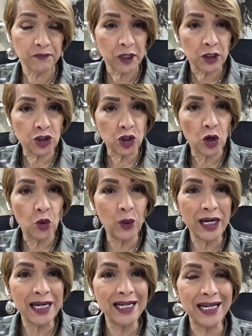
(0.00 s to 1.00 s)
So
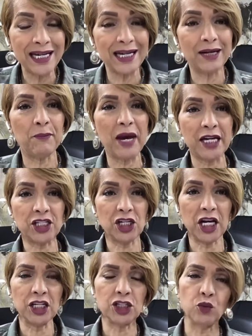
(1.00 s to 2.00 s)
we need an
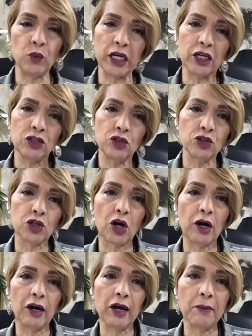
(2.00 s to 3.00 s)
imagination. We can use
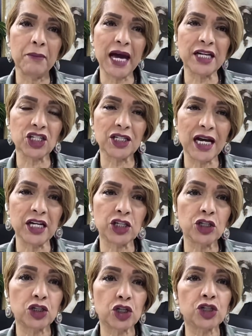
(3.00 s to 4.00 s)
our imagination
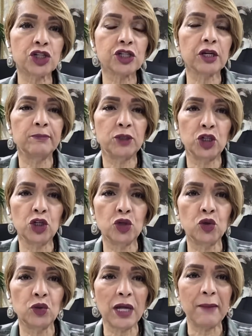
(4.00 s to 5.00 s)
to
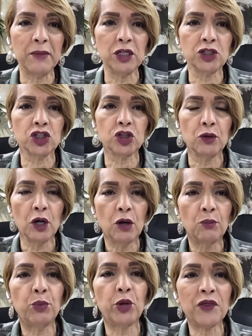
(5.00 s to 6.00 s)
subdue. That means to
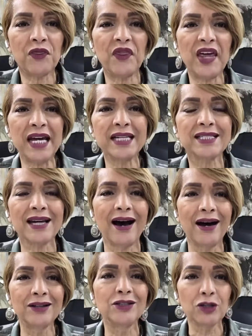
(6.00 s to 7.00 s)
put things
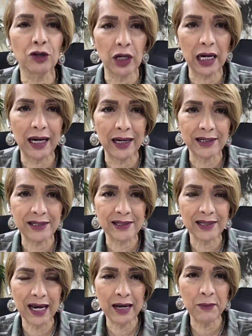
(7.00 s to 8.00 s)
under us.
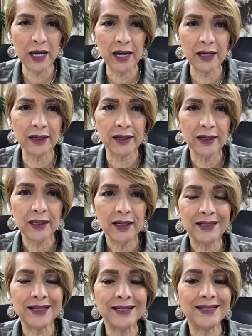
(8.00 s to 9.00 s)
Amen.
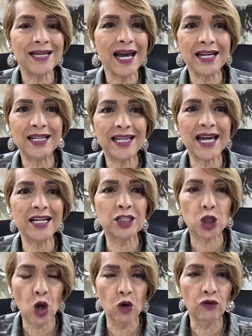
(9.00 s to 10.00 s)
To take things
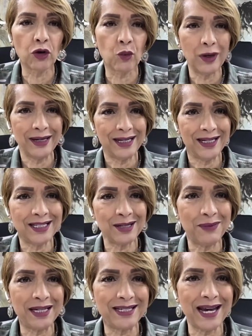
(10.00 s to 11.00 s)
over, what needs to
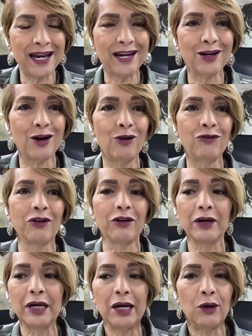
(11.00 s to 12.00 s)
be taken over.
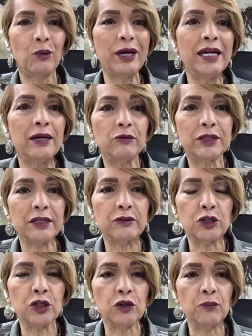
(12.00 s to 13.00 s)
We to
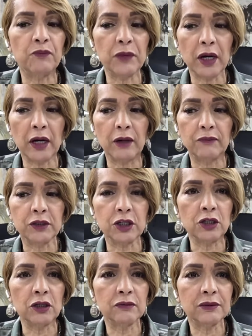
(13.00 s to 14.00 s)
to uh,
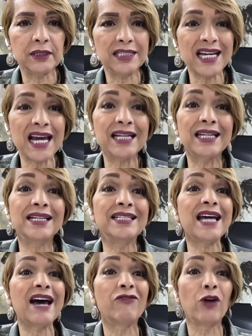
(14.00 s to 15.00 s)
to take the
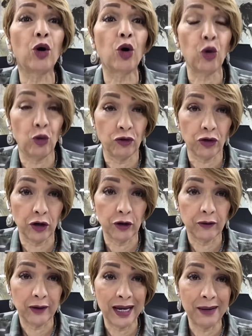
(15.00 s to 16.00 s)
devil over.
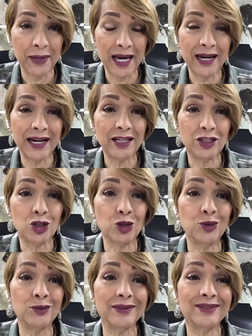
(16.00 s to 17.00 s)
Amen. And
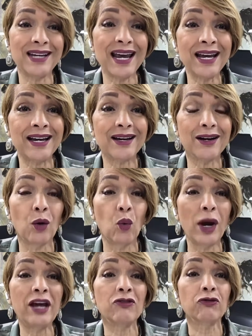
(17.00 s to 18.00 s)
to take
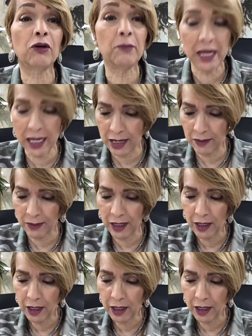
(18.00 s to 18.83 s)
away from him.